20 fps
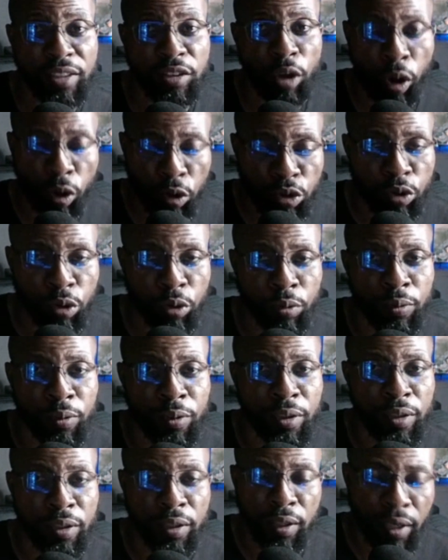also.
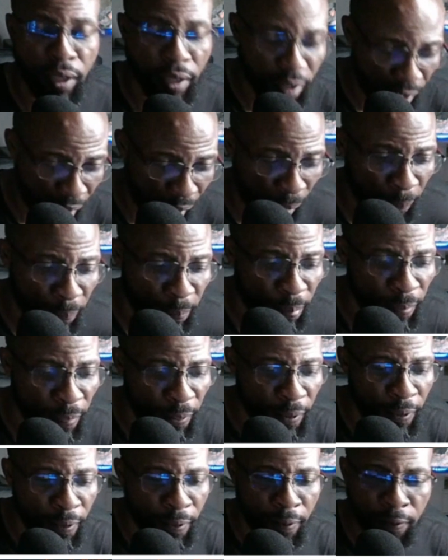Yeah.
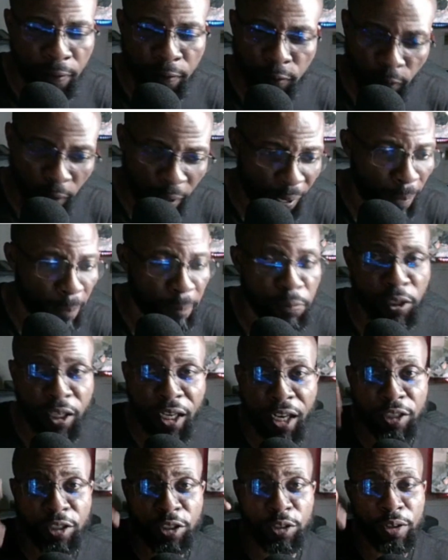So yeah, shout
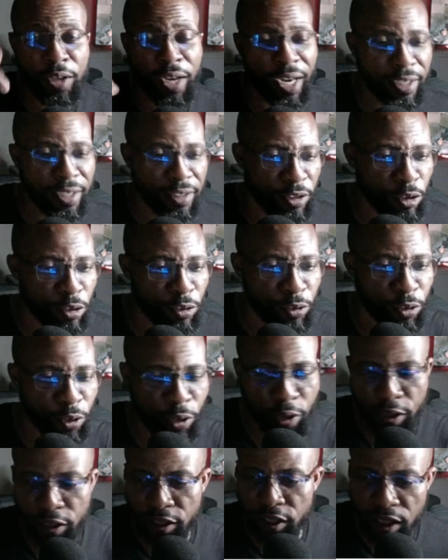out to you guys, you know,
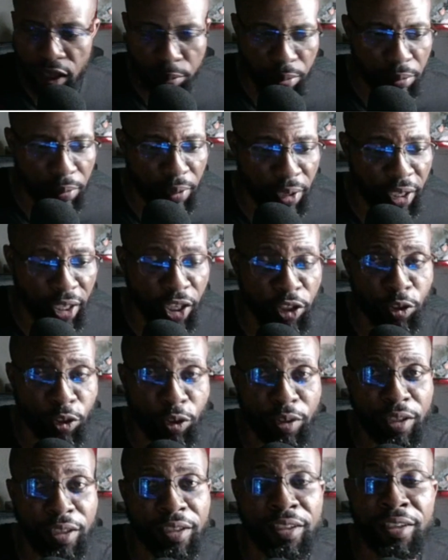for keeping me engaged
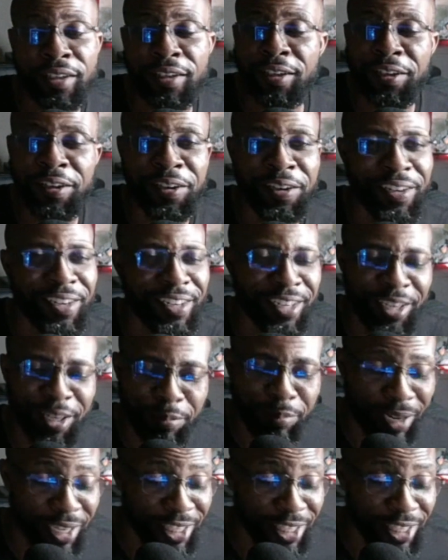on the my